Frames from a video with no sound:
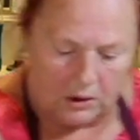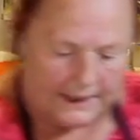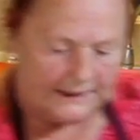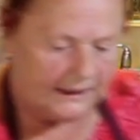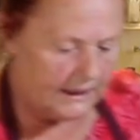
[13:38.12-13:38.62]

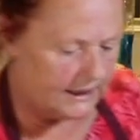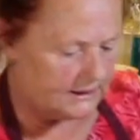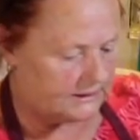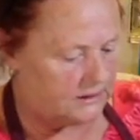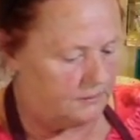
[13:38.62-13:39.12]
like
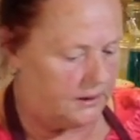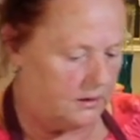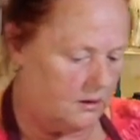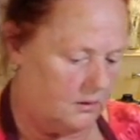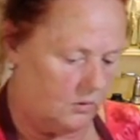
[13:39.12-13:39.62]
this,
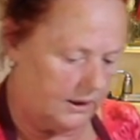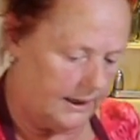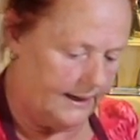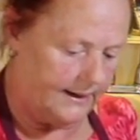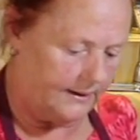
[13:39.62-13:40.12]
depending on what
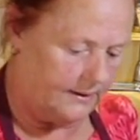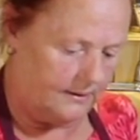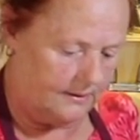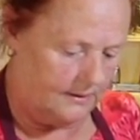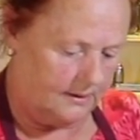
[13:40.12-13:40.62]
kind of
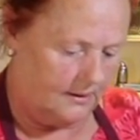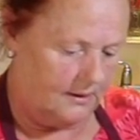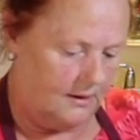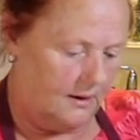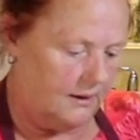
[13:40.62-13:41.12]

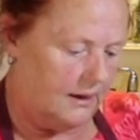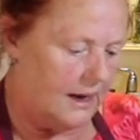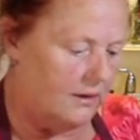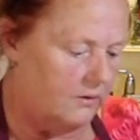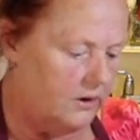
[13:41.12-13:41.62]

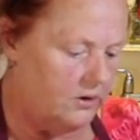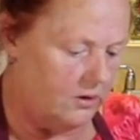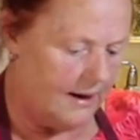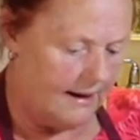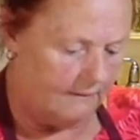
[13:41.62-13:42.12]
gathering
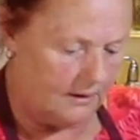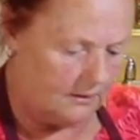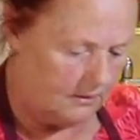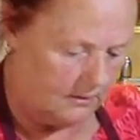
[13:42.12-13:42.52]
you're having.